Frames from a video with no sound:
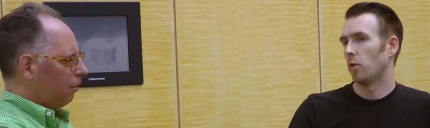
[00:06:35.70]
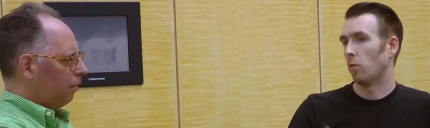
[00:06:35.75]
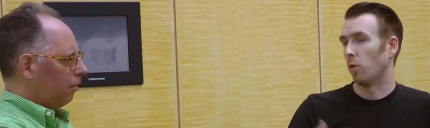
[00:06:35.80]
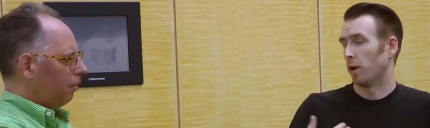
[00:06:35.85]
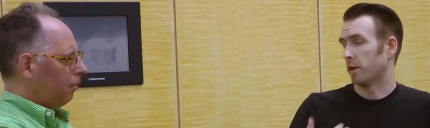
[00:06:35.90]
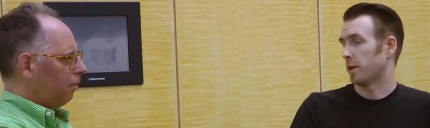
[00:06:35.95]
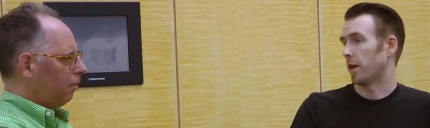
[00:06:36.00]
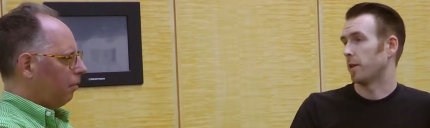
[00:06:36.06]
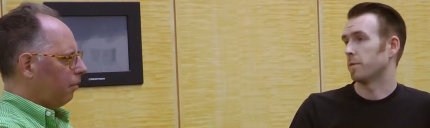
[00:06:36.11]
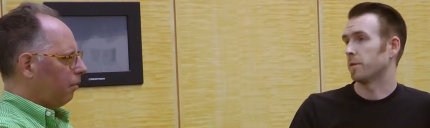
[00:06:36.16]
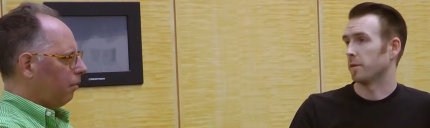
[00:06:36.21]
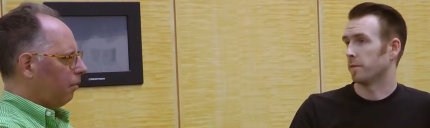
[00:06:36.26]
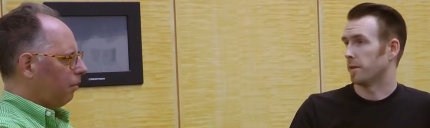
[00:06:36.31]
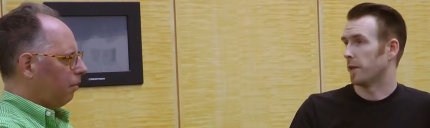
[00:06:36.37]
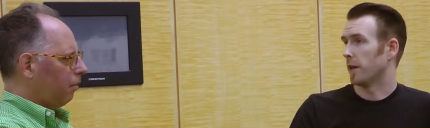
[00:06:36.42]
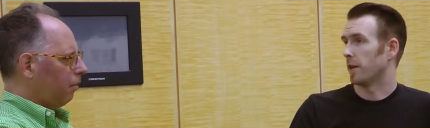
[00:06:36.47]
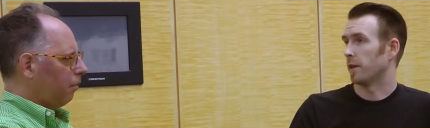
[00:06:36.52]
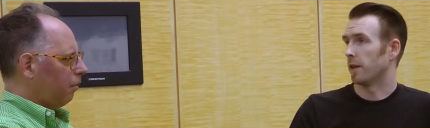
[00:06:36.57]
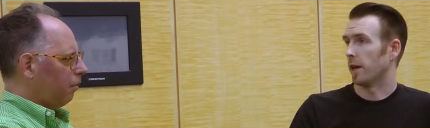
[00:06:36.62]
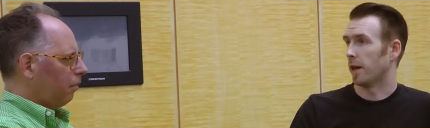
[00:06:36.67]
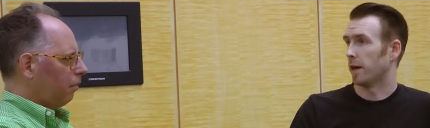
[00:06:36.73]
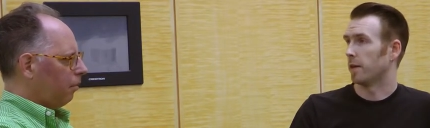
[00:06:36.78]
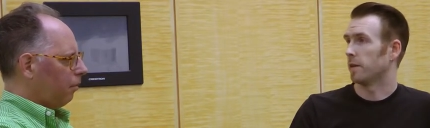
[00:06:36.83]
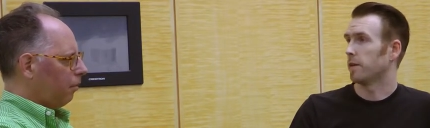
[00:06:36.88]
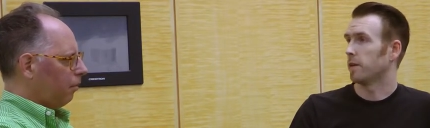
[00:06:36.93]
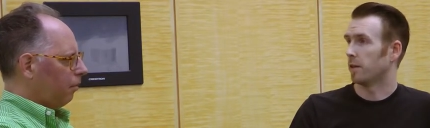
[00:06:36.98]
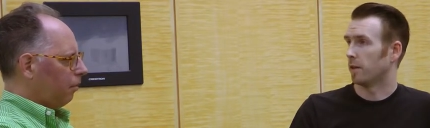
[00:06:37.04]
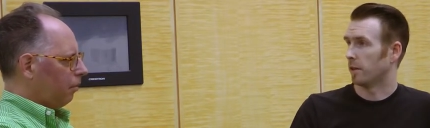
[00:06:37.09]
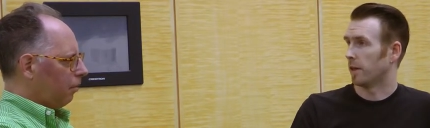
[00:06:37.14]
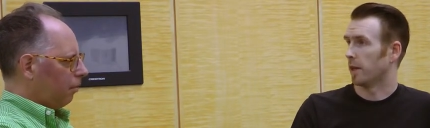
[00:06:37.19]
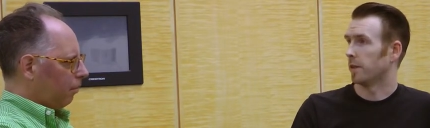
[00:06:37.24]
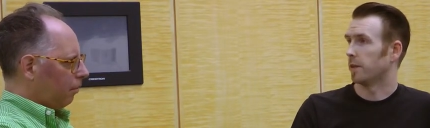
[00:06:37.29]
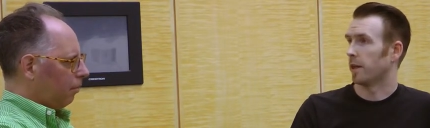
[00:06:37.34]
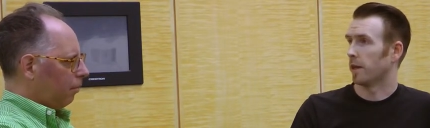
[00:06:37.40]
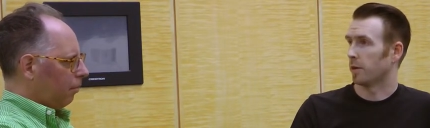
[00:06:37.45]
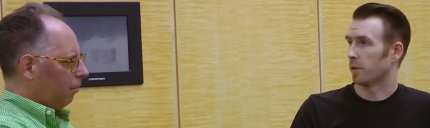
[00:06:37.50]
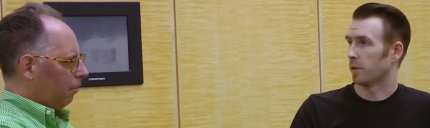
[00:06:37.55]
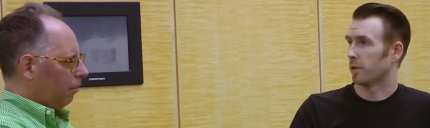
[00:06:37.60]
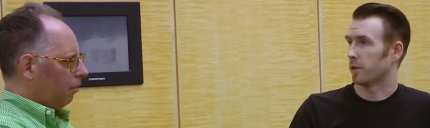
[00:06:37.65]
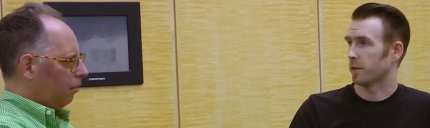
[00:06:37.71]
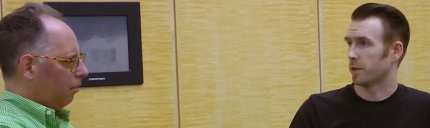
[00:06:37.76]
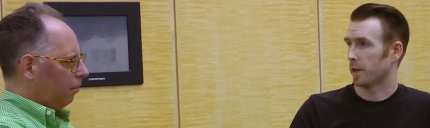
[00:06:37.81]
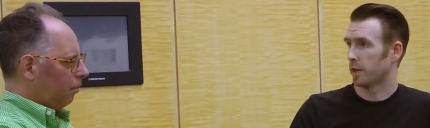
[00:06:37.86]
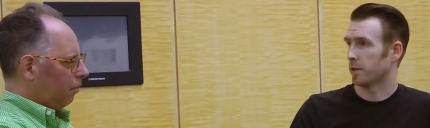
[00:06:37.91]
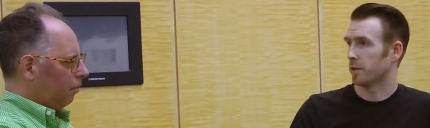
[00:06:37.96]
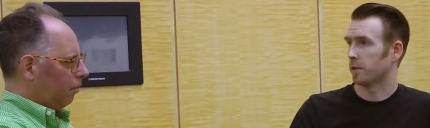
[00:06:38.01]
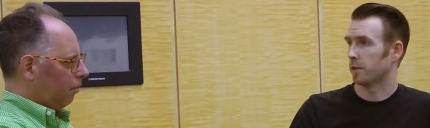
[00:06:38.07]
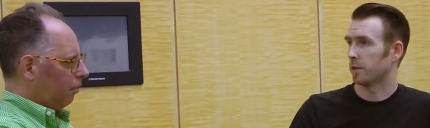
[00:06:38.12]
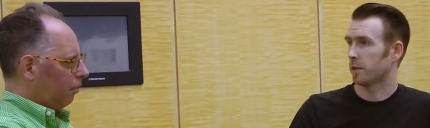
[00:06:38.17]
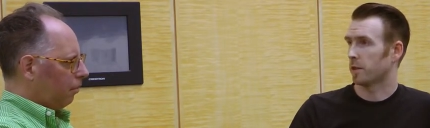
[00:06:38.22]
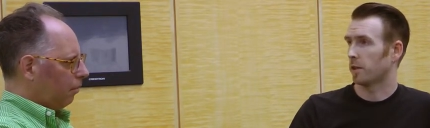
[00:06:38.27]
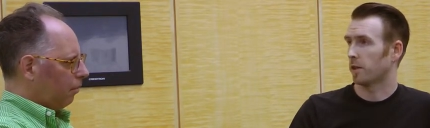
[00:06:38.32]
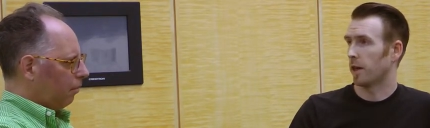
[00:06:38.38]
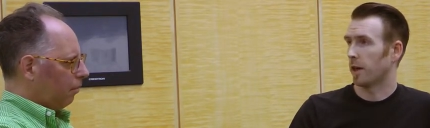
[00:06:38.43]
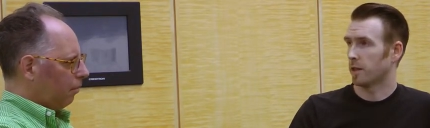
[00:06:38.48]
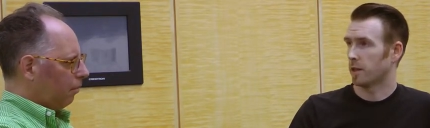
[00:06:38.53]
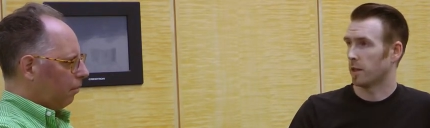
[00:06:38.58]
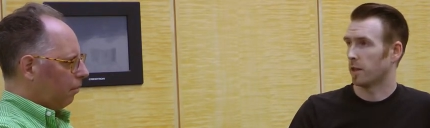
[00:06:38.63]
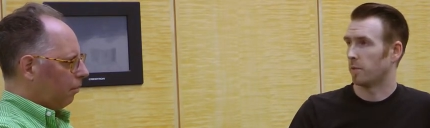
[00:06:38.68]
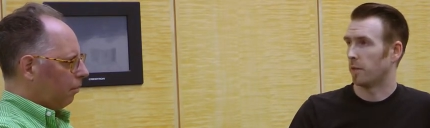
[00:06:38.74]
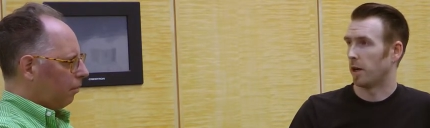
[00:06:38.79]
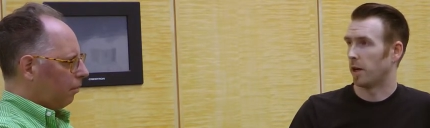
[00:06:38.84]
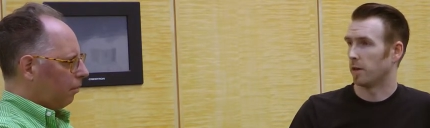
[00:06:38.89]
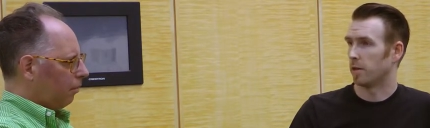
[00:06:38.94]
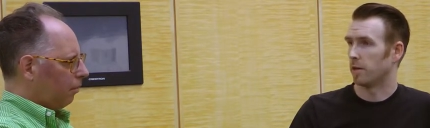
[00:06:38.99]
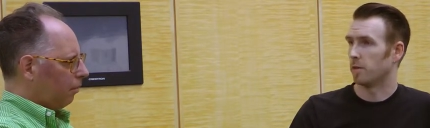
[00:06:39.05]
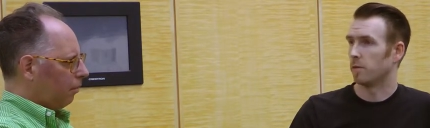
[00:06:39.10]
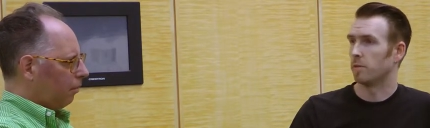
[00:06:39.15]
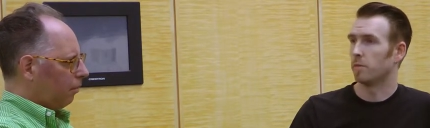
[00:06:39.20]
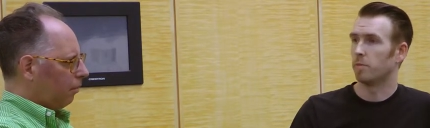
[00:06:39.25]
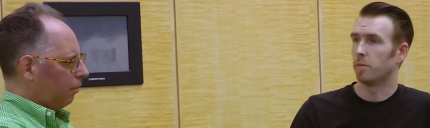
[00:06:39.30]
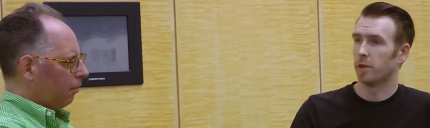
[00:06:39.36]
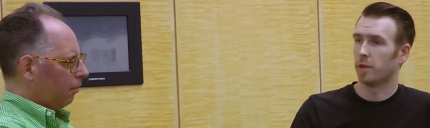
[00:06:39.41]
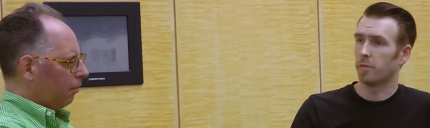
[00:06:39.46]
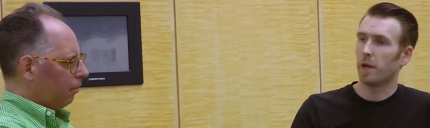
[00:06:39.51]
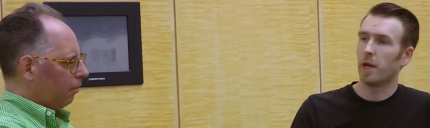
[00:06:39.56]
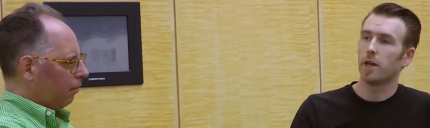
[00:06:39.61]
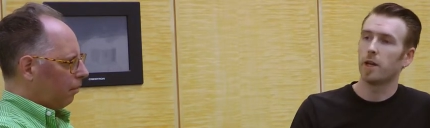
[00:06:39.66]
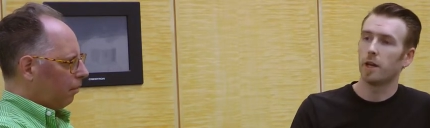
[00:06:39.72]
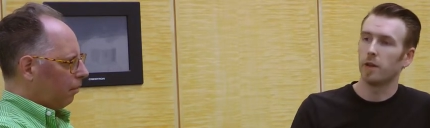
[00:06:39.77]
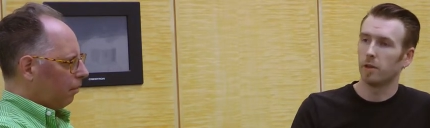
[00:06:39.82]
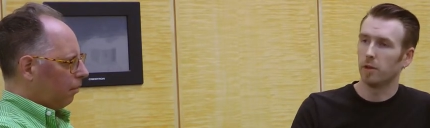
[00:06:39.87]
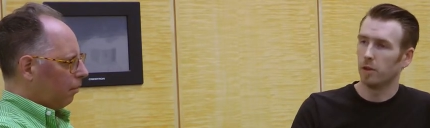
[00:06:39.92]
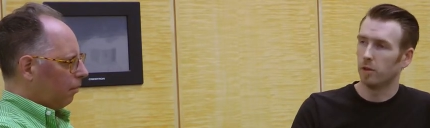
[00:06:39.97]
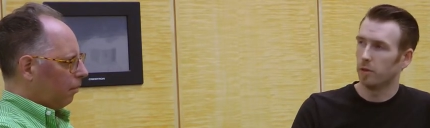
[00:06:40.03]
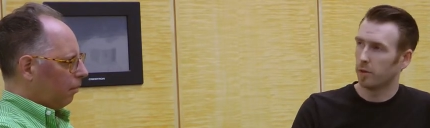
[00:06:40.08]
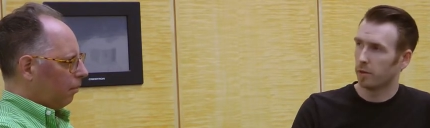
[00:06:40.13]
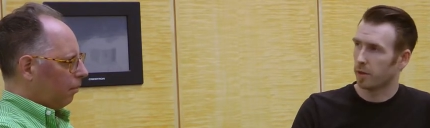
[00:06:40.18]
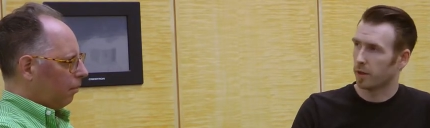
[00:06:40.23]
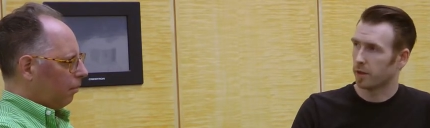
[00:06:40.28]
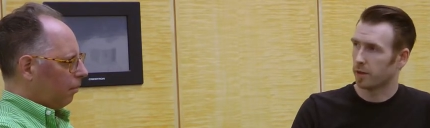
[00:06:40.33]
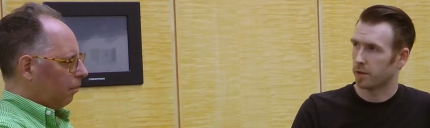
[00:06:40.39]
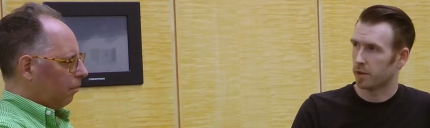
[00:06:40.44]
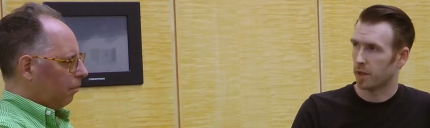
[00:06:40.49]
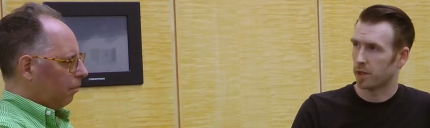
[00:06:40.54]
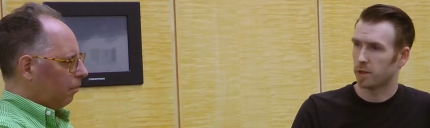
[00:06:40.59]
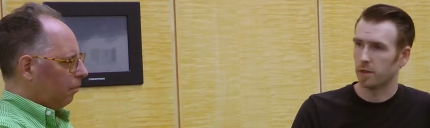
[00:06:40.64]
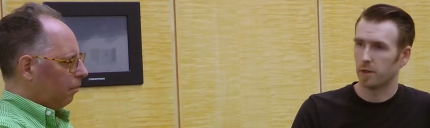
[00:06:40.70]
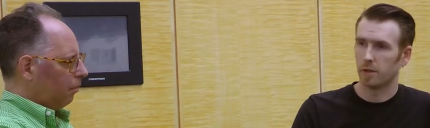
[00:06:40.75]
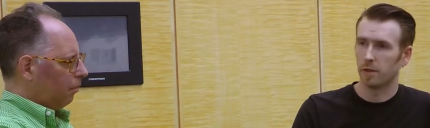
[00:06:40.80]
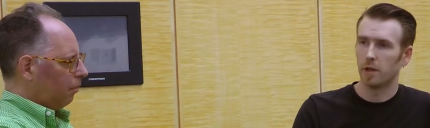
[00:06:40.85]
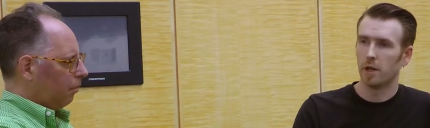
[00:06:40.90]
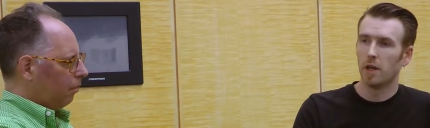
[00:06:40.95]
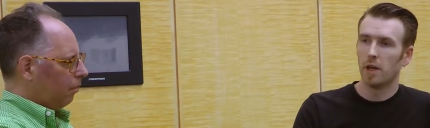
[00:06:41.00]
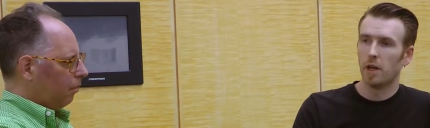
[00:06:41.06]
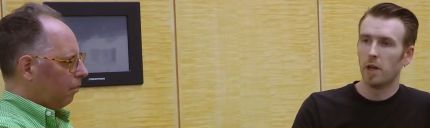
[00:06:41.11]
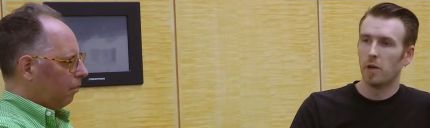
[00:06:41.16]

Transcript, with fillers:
Speaker 1: what types of data that organization is collecting about you. But the payday loan organization